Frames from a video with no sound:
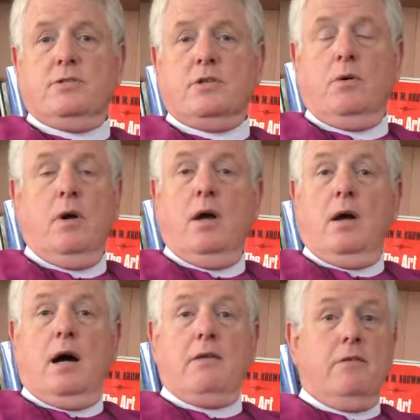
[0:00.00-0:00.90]
So
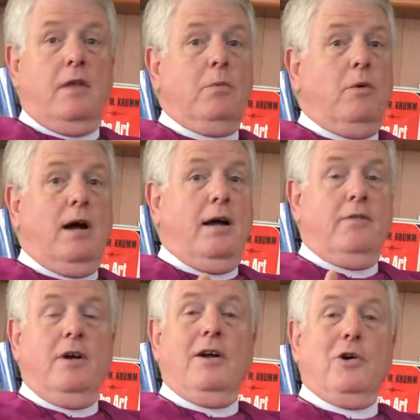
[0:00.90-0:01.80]
either they will
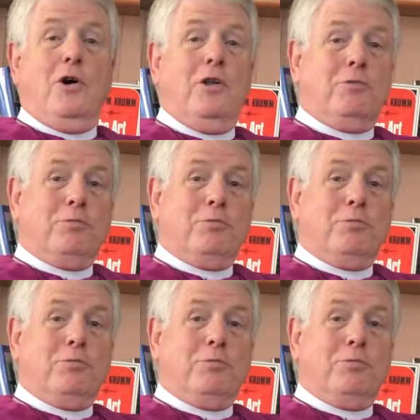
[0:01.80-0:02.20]
have gone